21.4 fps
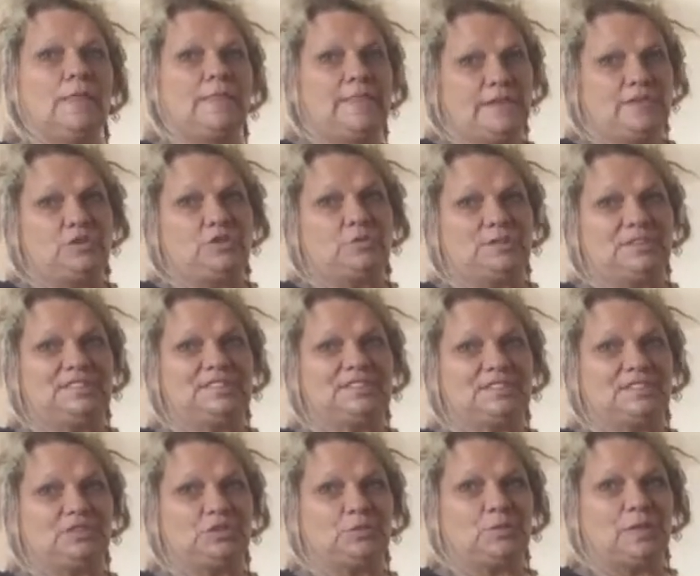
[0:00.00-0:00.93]
then you need
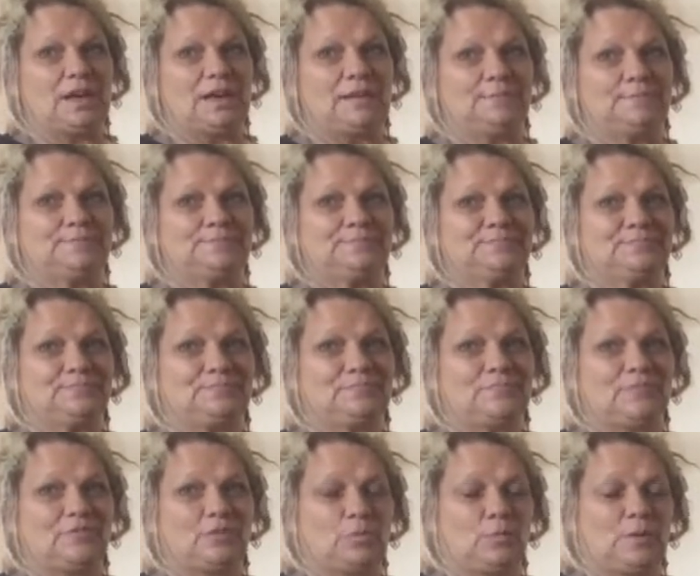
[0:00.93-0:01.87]
to do that
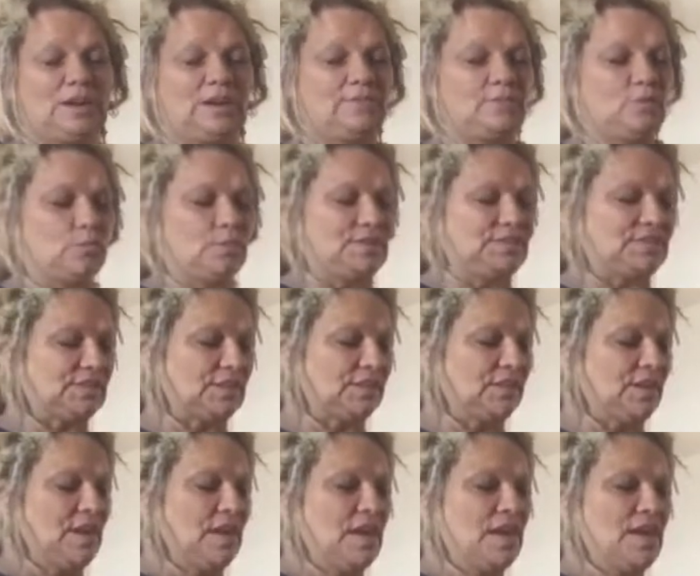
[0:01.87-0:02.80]
for whatever reason.